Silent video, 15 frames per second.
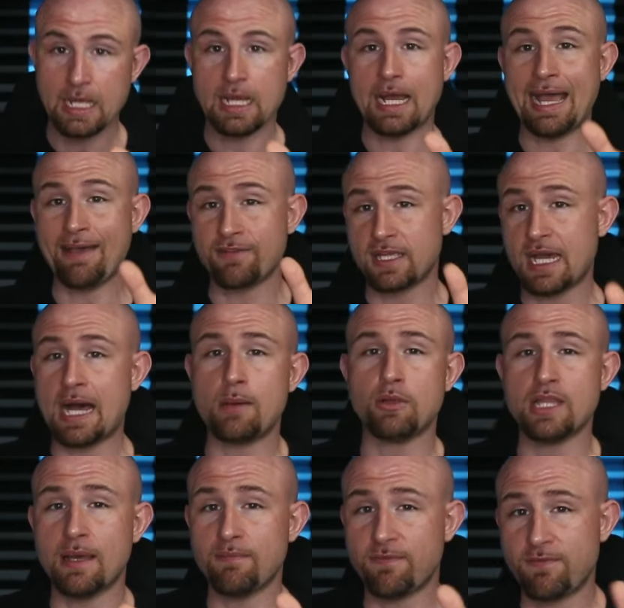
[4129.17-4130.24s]
have gobbled
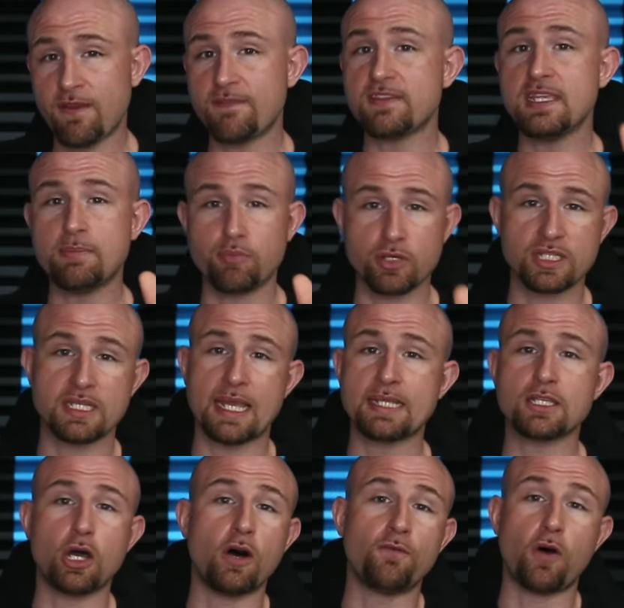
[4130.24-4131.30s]
up 50%
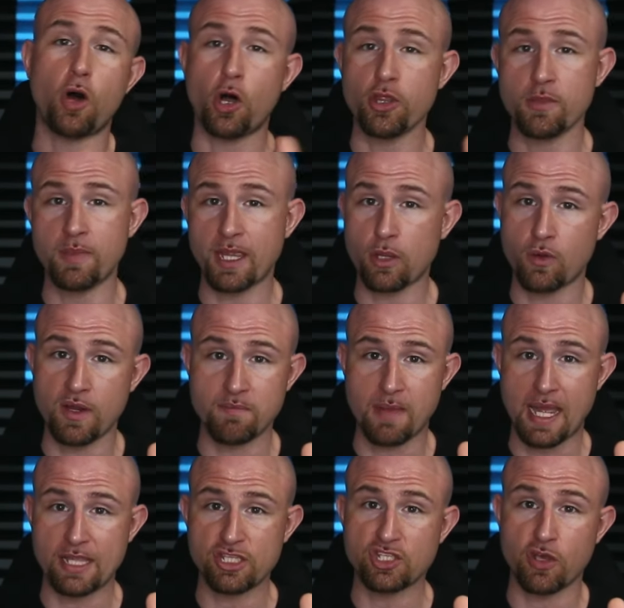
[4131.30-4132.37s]
of all the Bitcoin
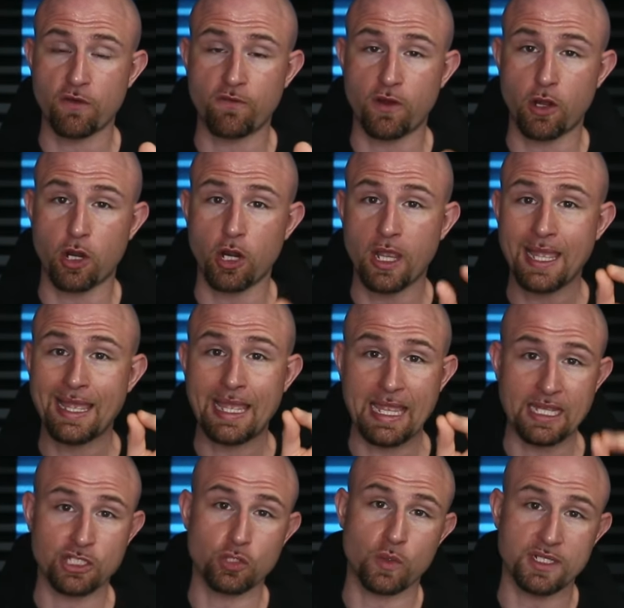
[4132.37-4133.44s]
mined so far
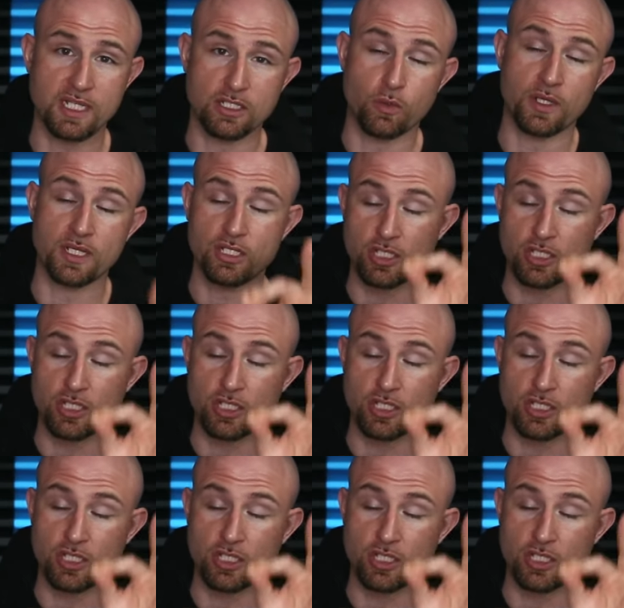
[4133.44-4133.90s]
in 2020.